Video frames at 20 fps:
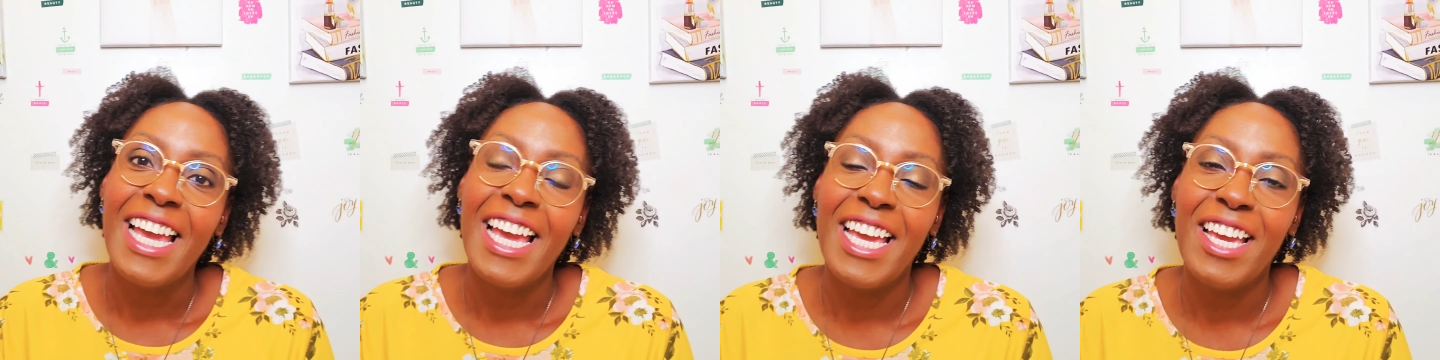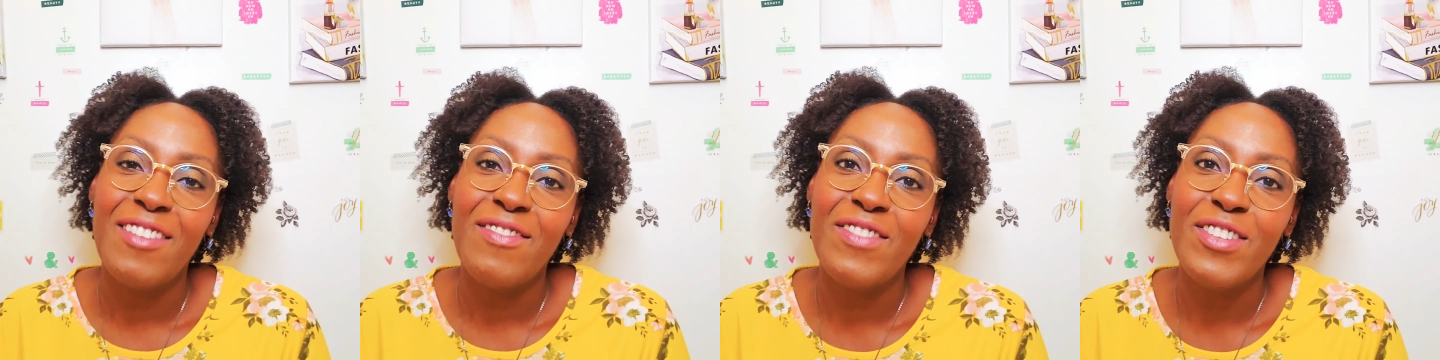
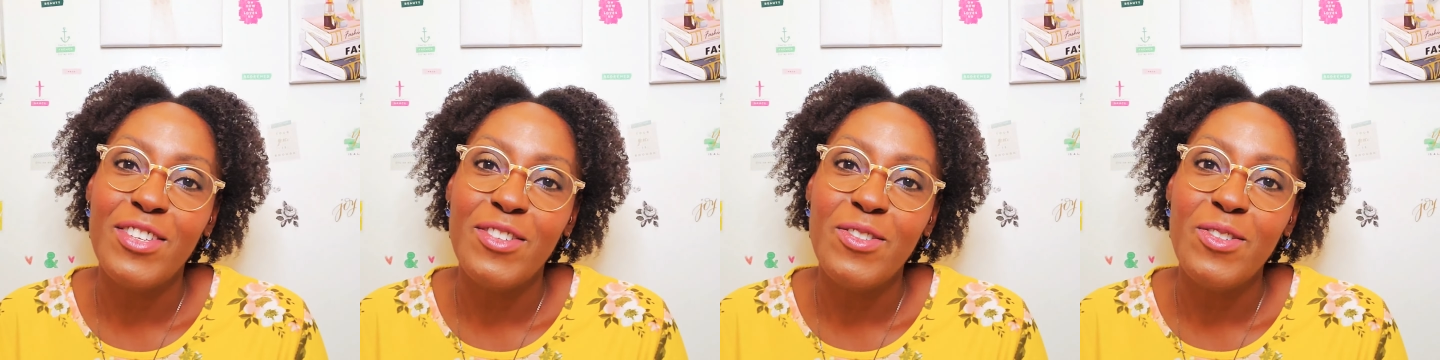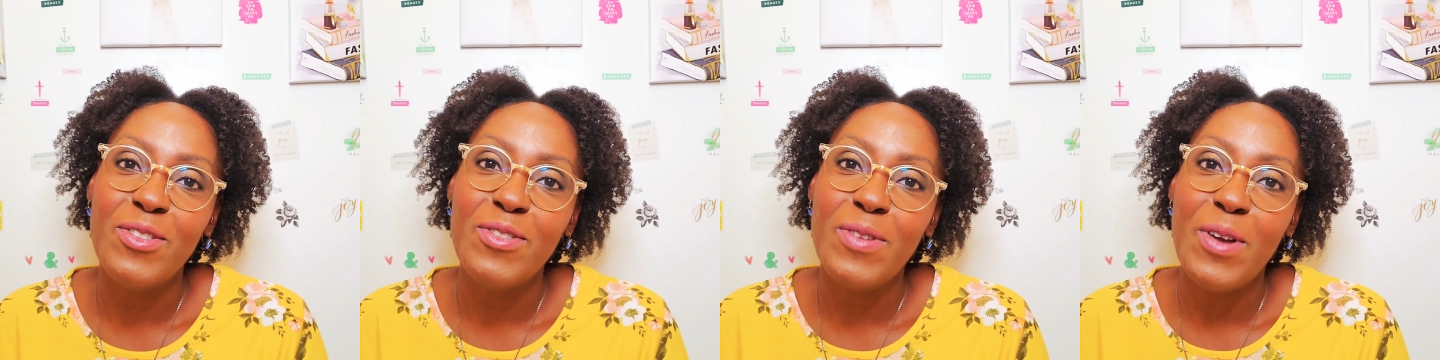If
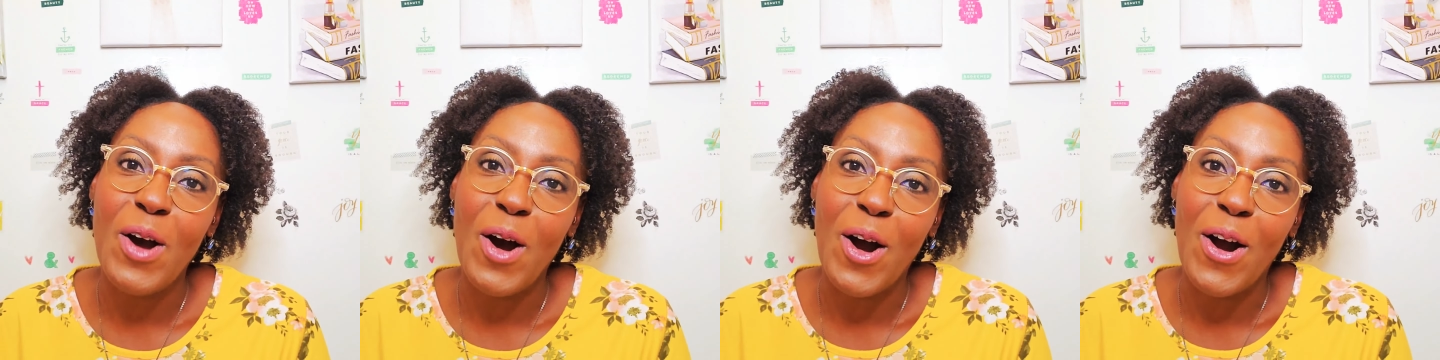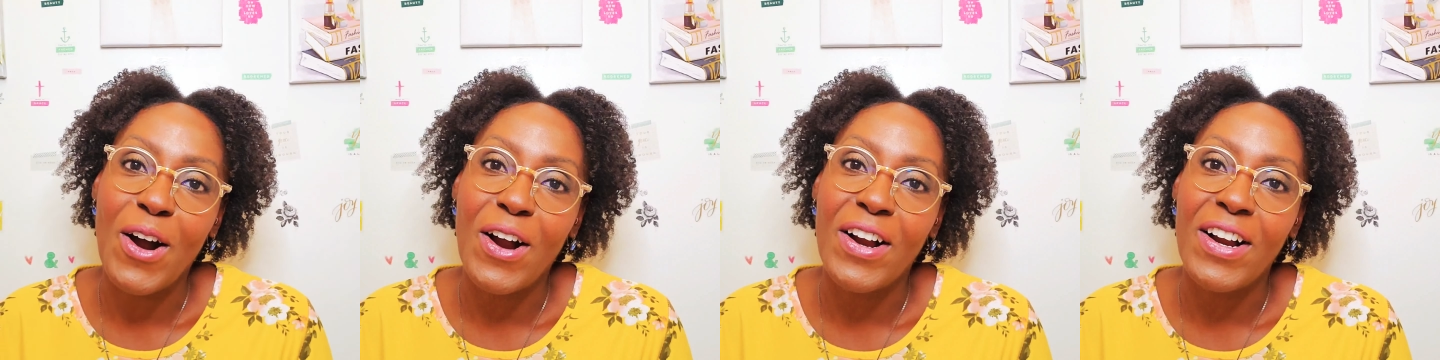you
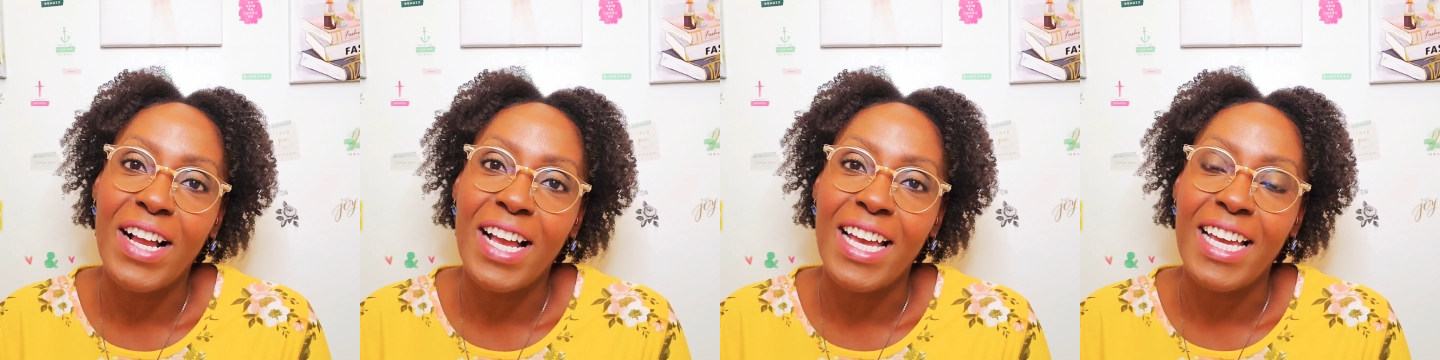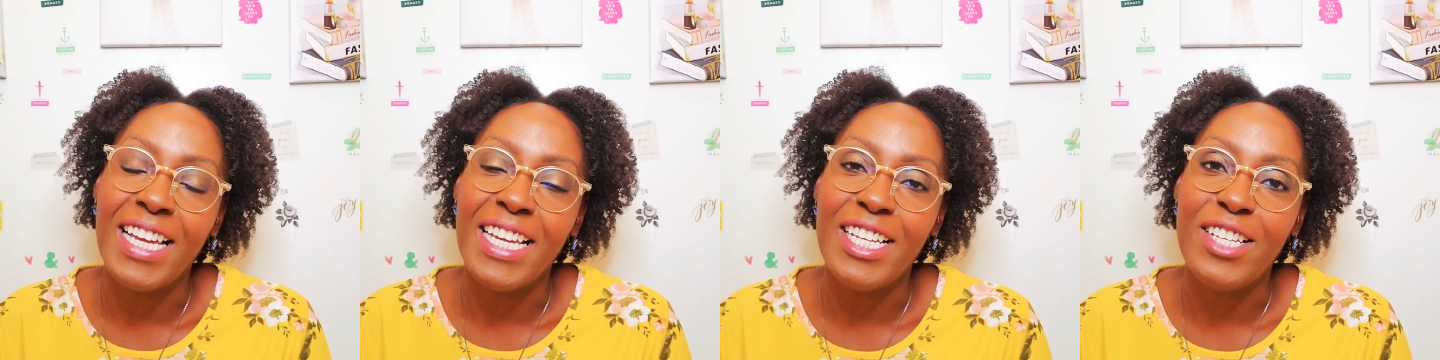are
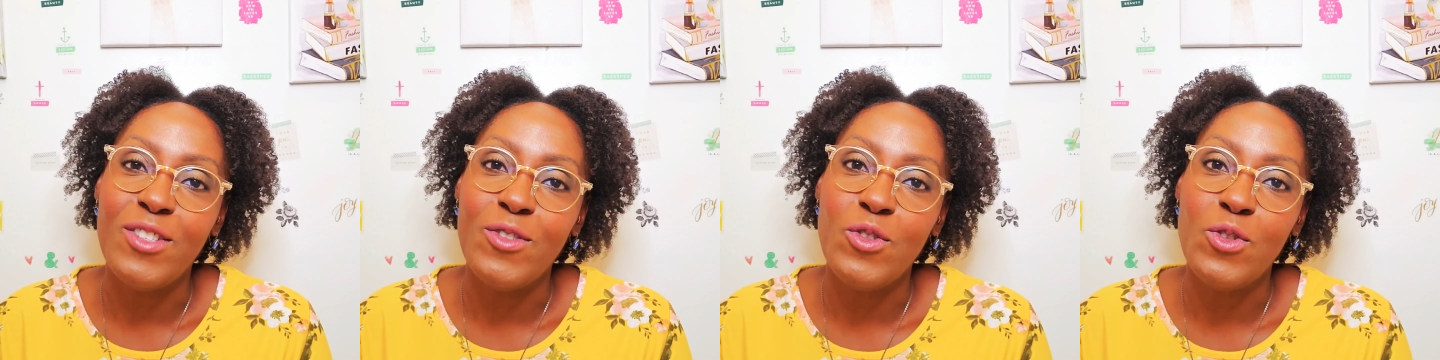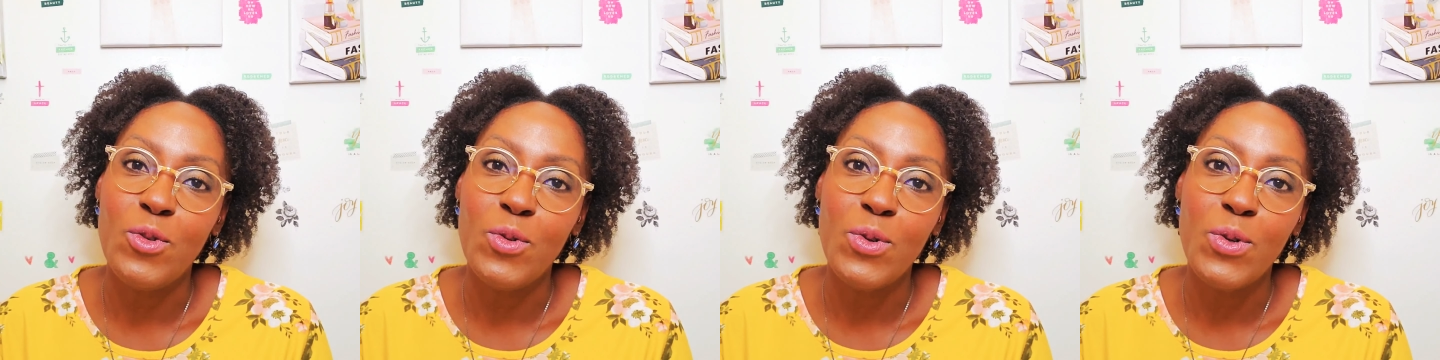a
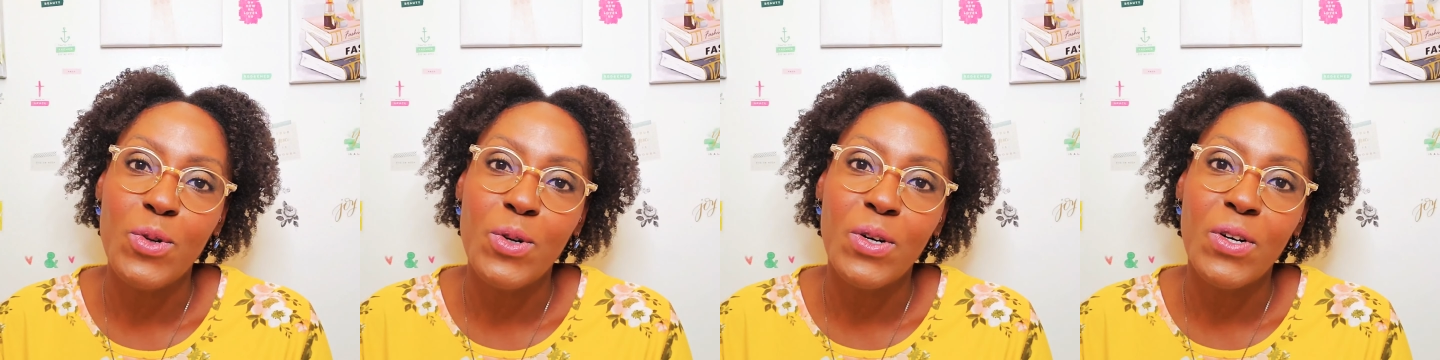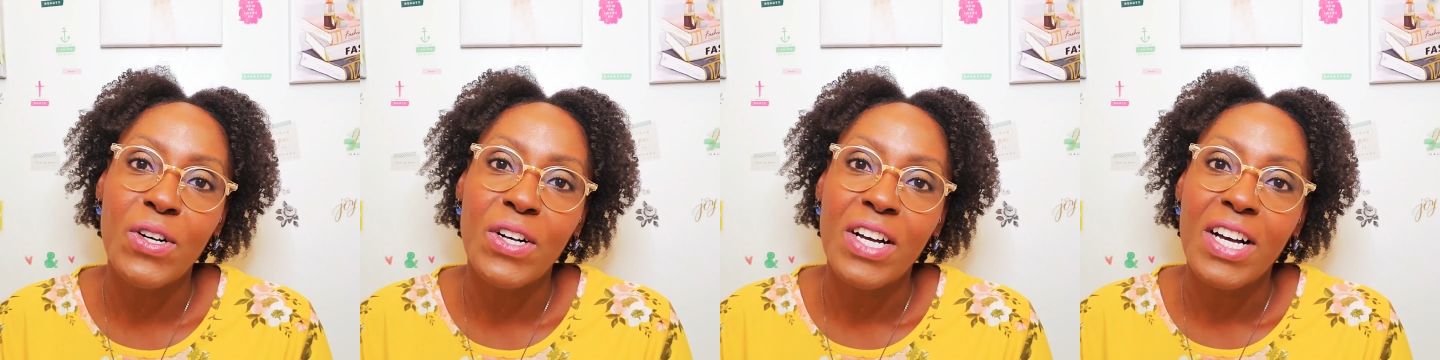
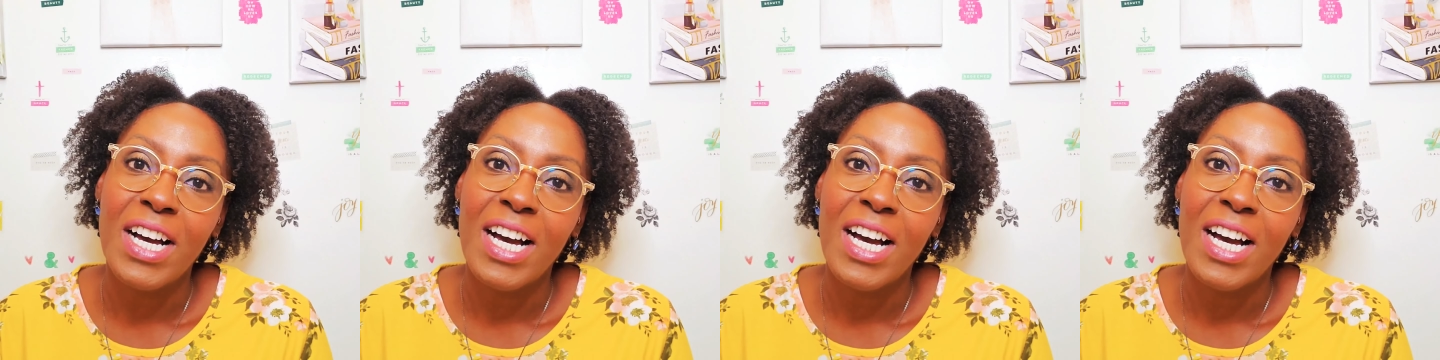jewel,